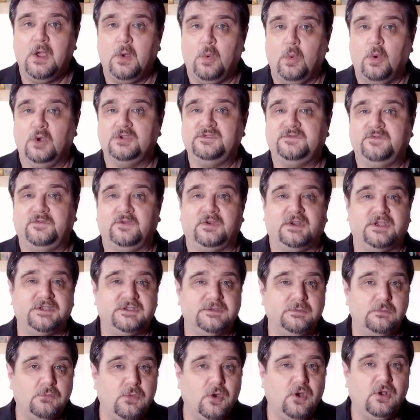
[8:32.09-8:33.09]
was for a
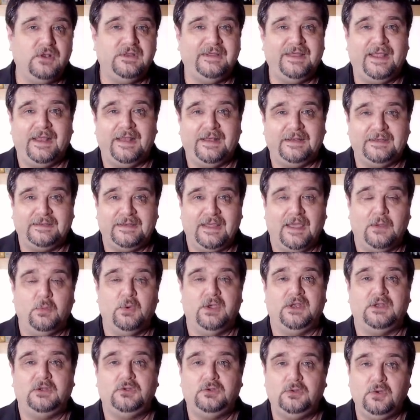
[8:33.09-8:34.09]
small delta
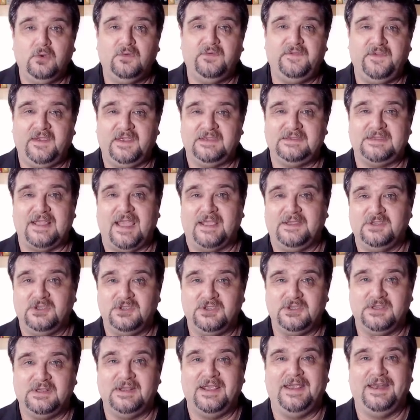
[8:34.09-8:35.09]
with two fixed
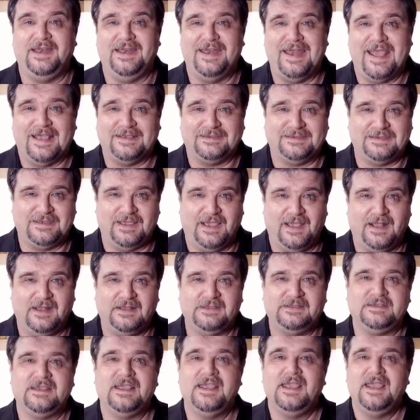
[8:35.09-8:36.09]
engines in
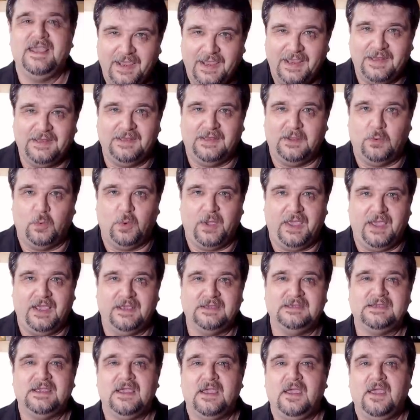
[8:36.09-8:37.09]
nacelles in the
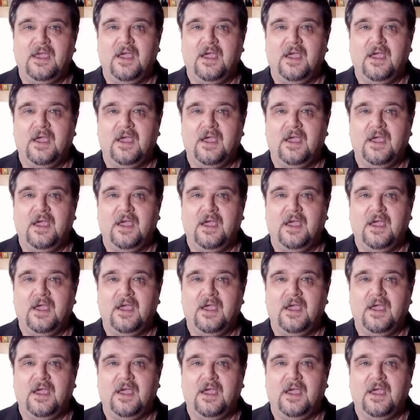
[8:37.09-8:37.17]
wings,